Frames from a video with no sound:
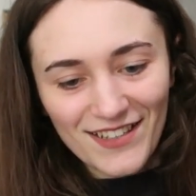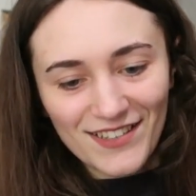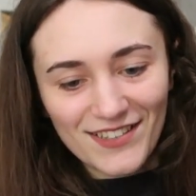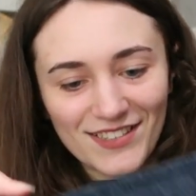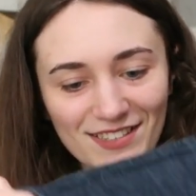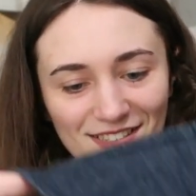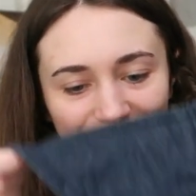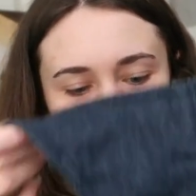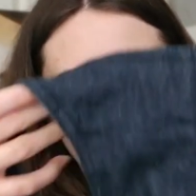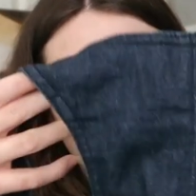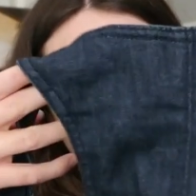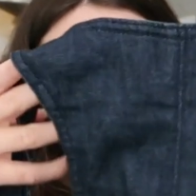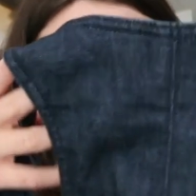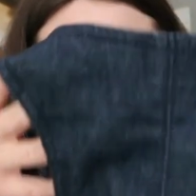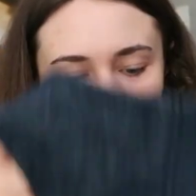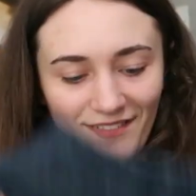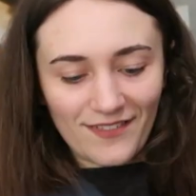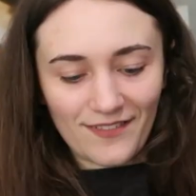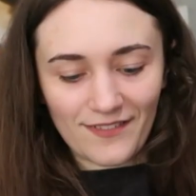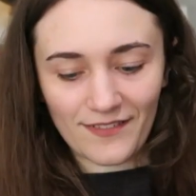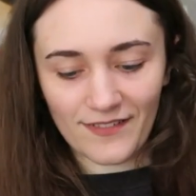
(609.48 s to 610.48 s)

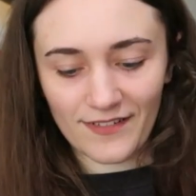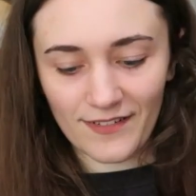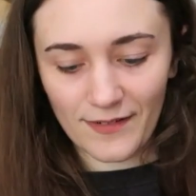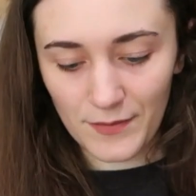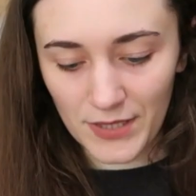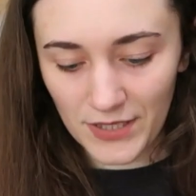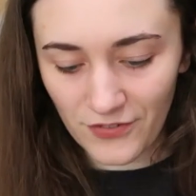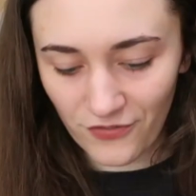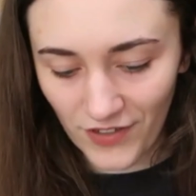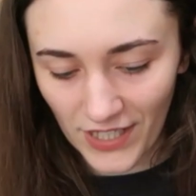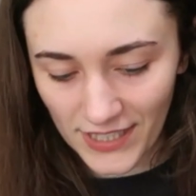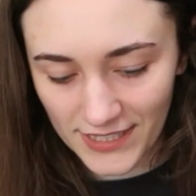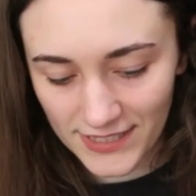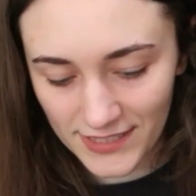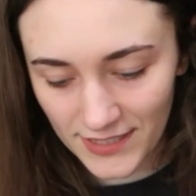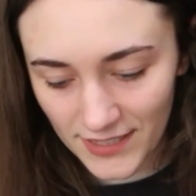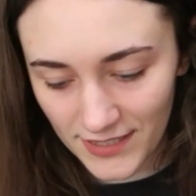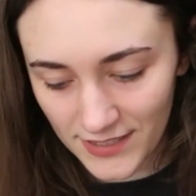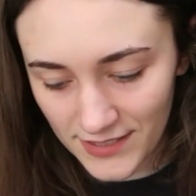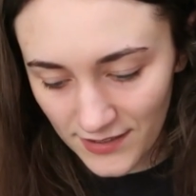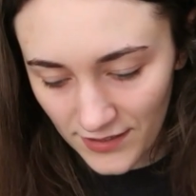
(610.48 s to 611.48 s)
So let me
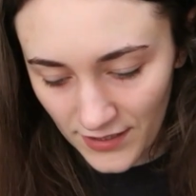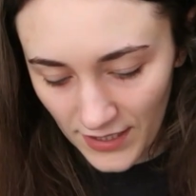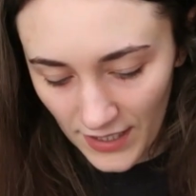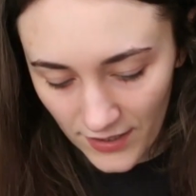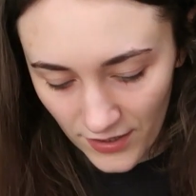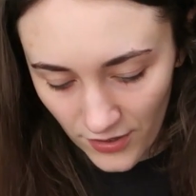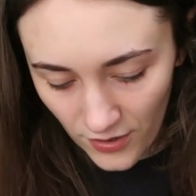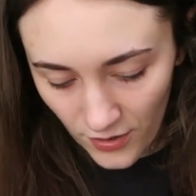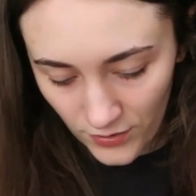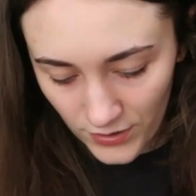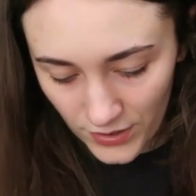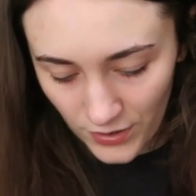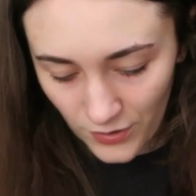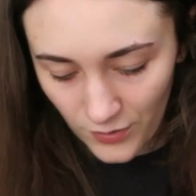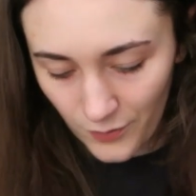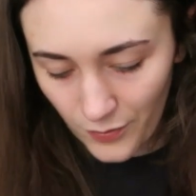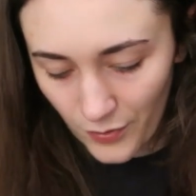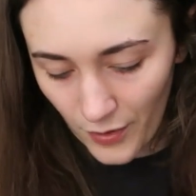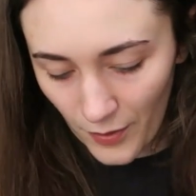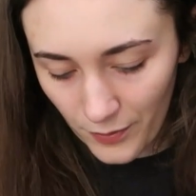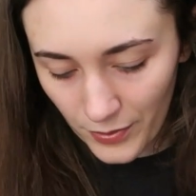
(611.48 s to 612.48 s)
fasten it so that I can hold it
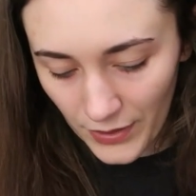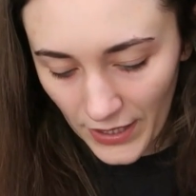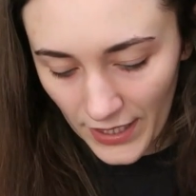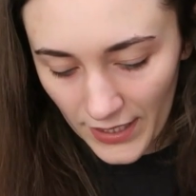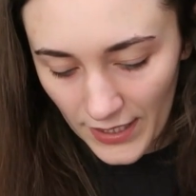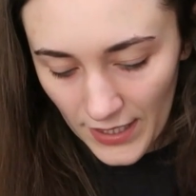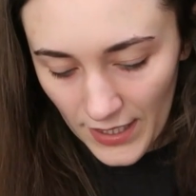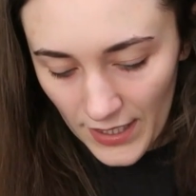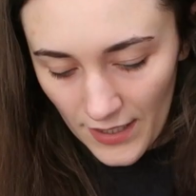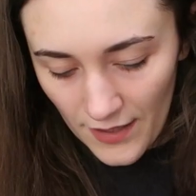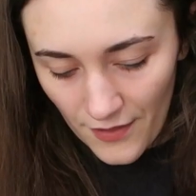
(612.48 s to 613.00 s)
up properly.